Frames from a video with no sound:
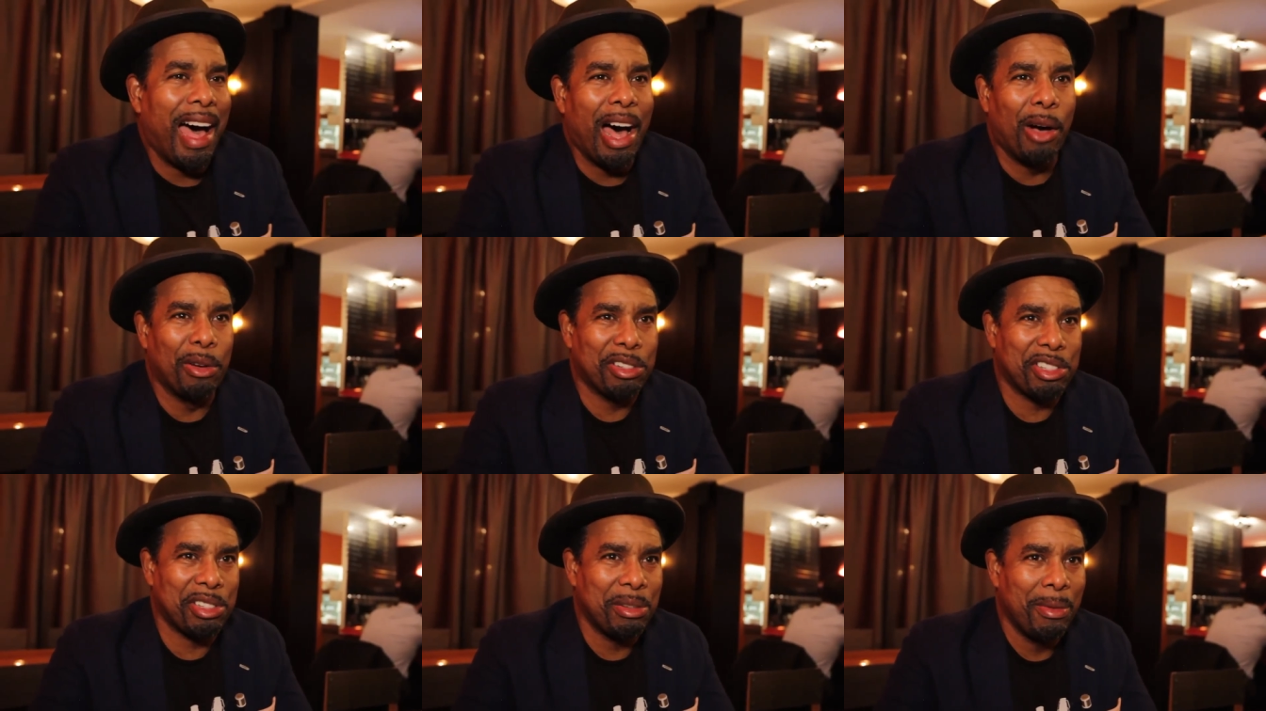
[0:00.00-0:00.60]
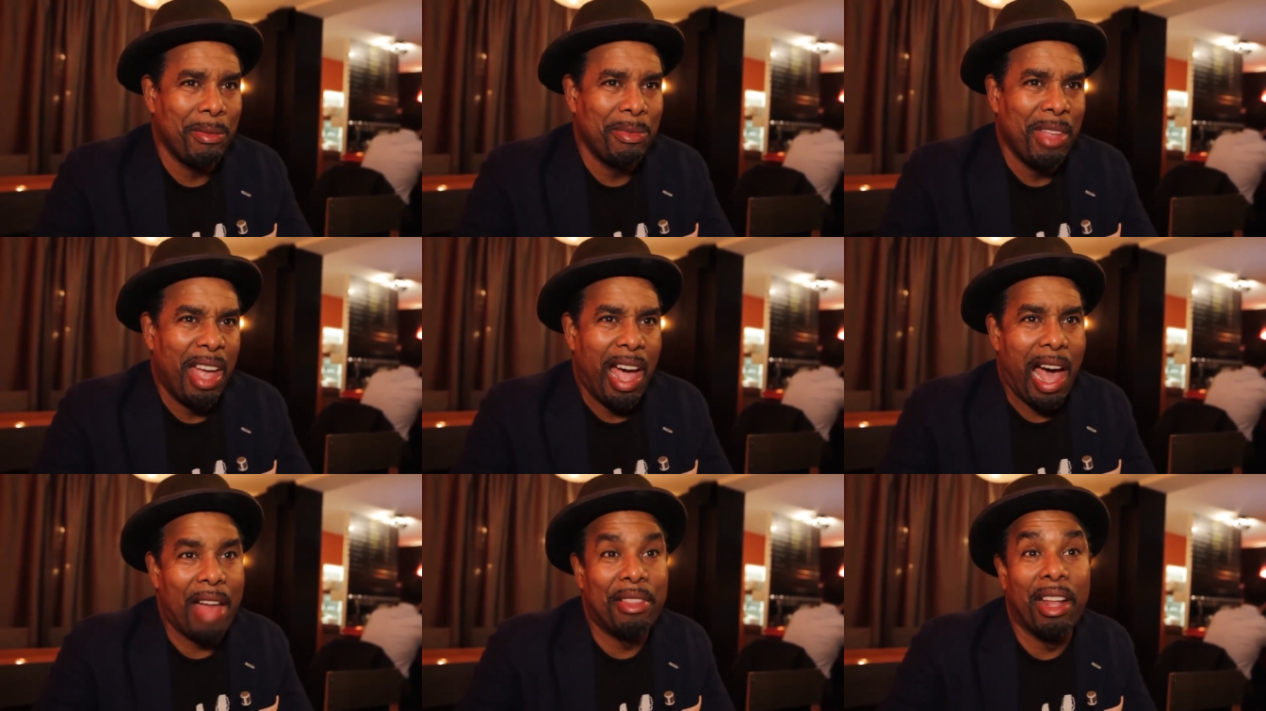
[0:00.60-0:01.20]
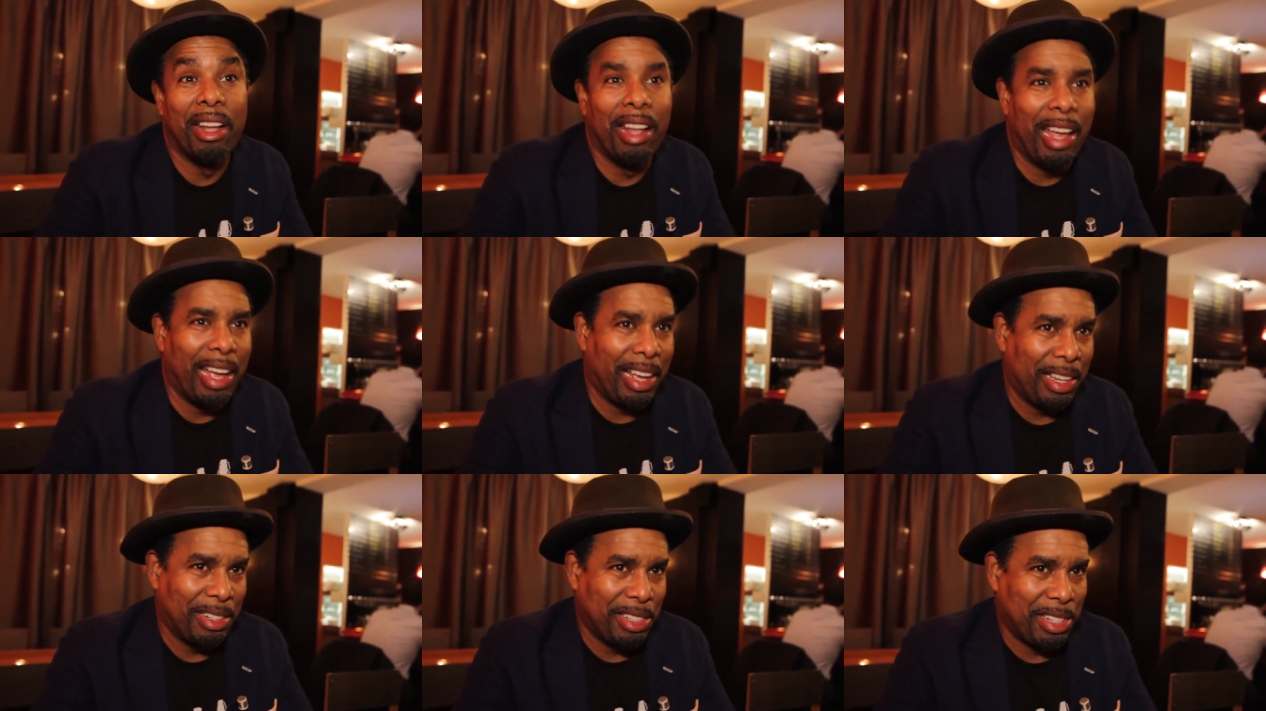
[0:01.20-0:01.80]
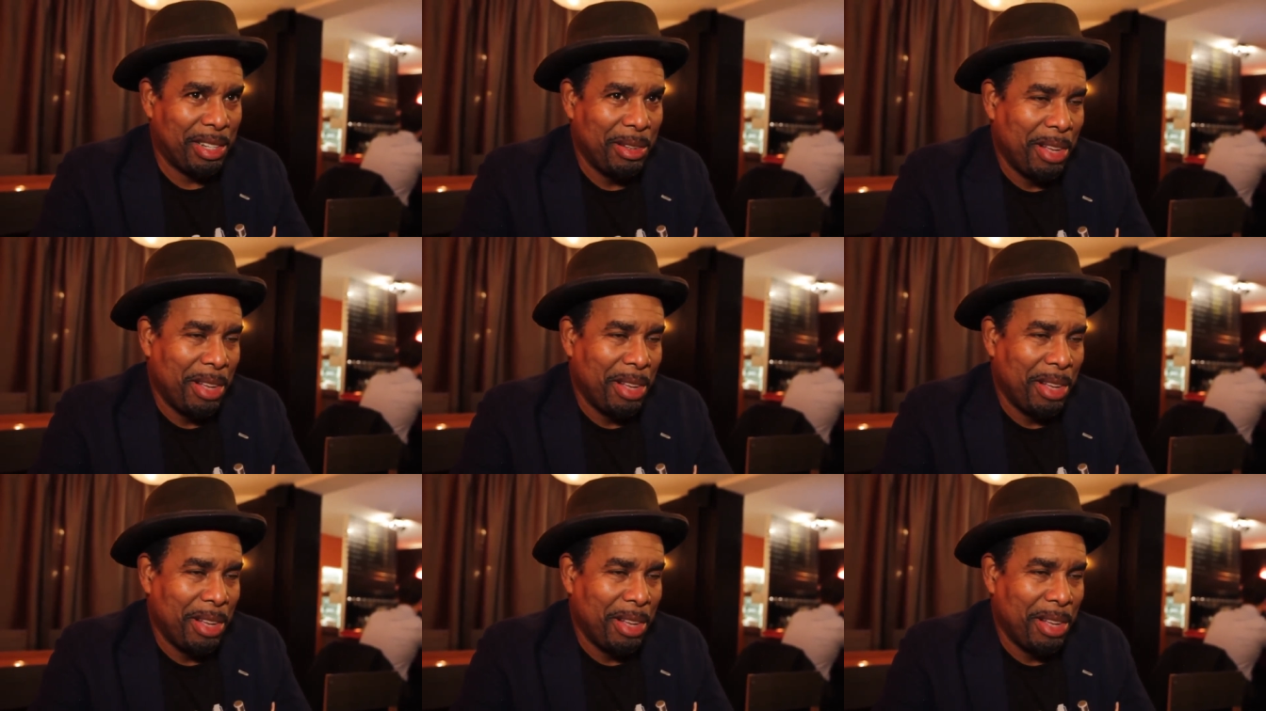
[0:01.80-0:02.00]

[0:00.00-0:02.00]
house and the land